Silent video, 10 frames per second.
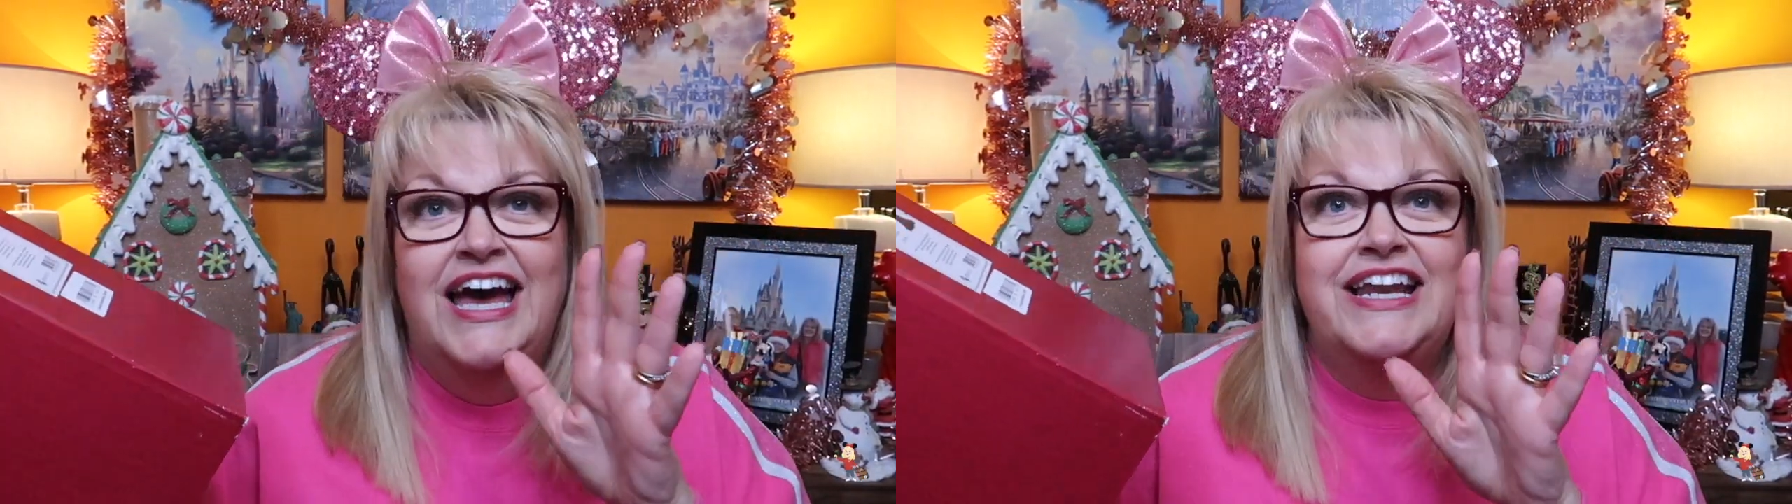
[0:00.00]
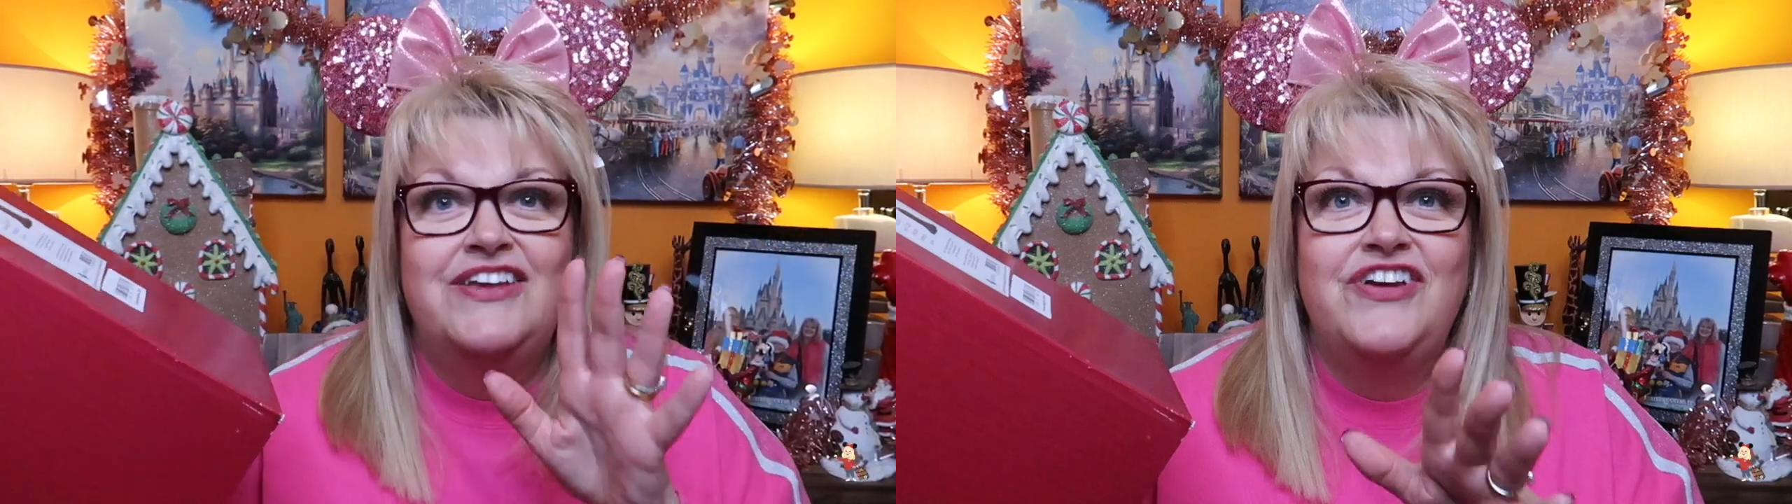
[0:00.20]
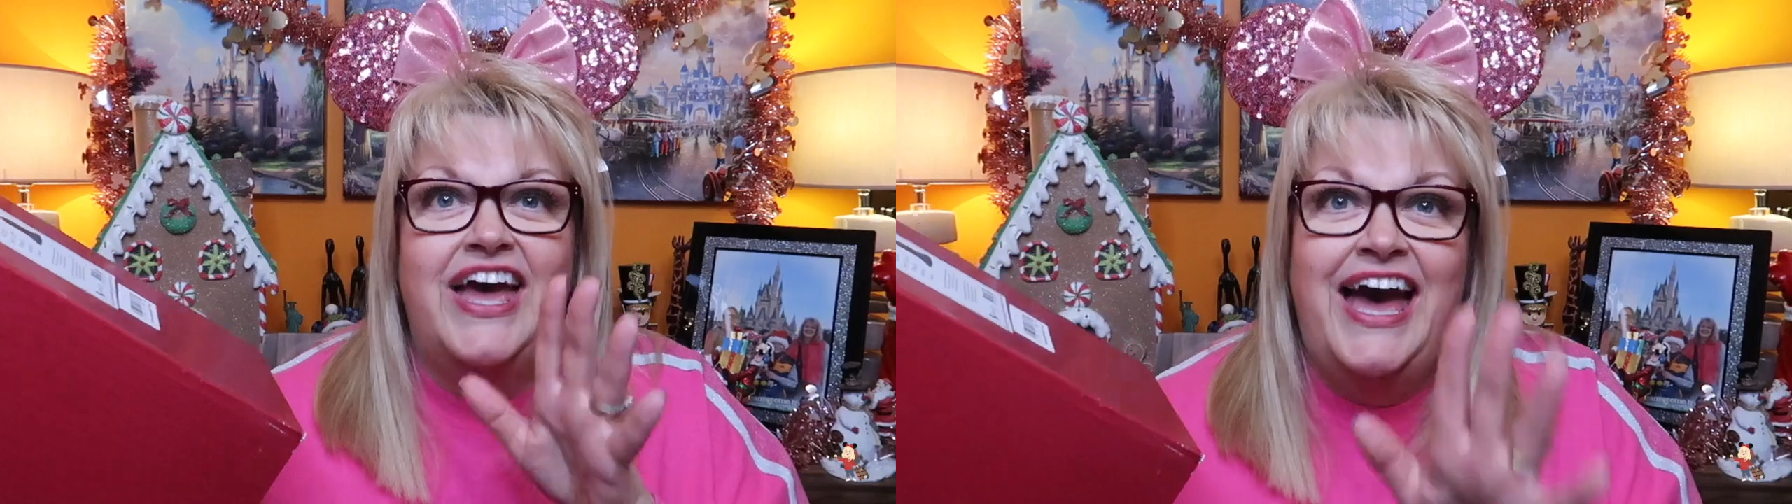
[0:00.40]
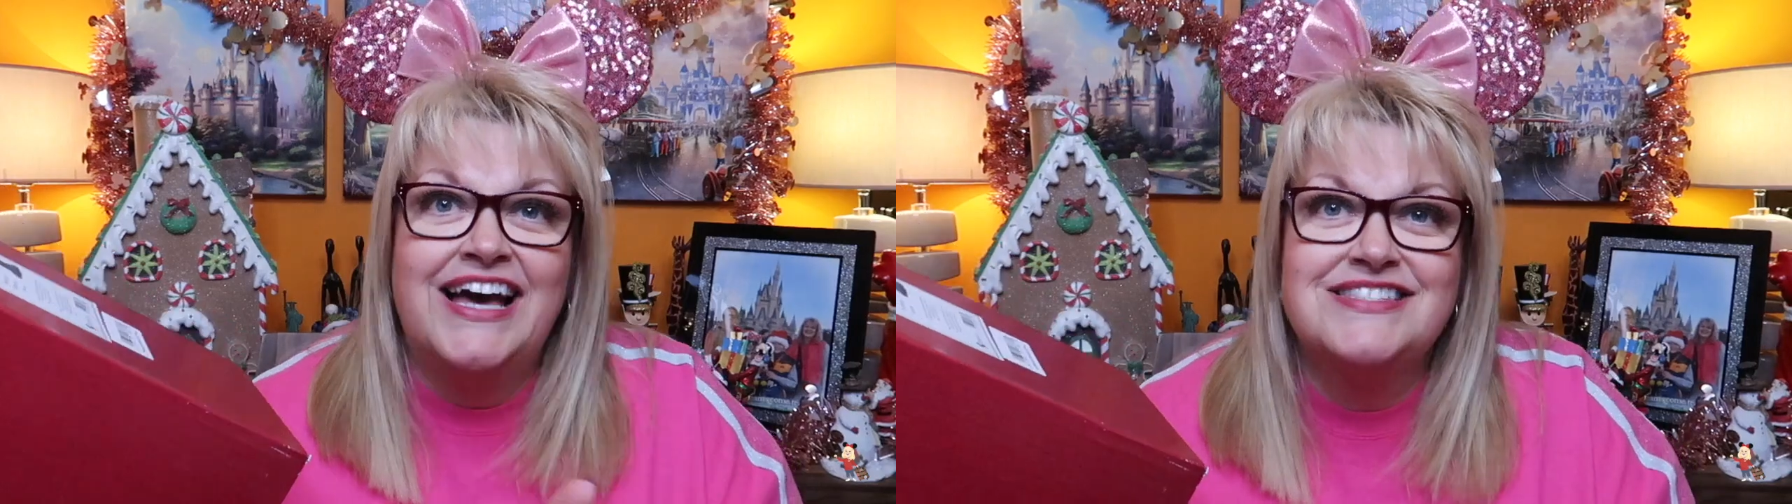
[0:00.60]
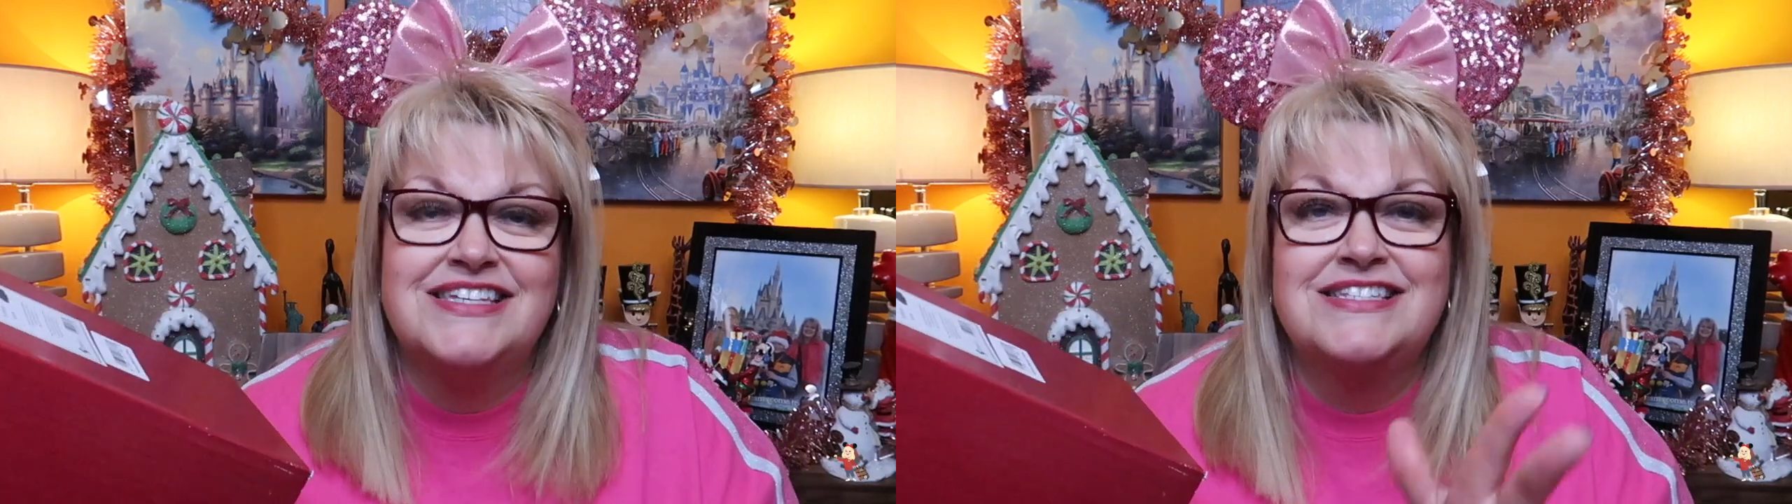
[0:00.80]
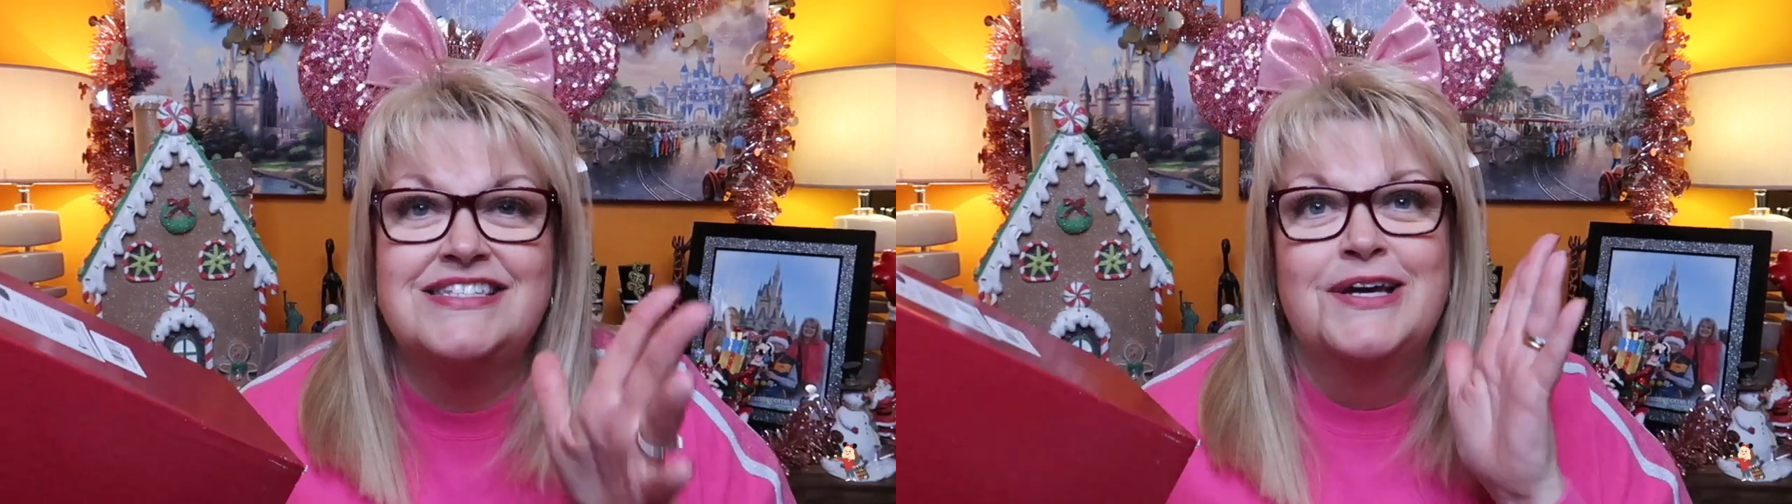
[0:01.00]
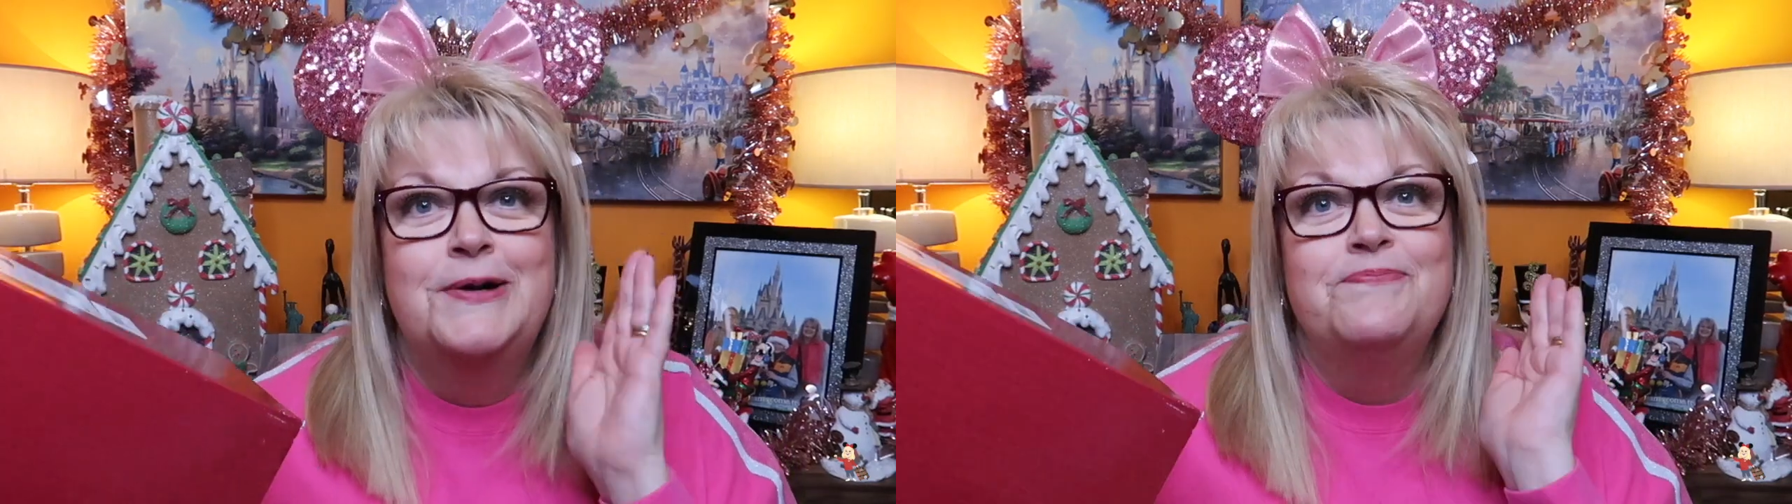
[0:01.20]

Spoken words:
and if it hasn't,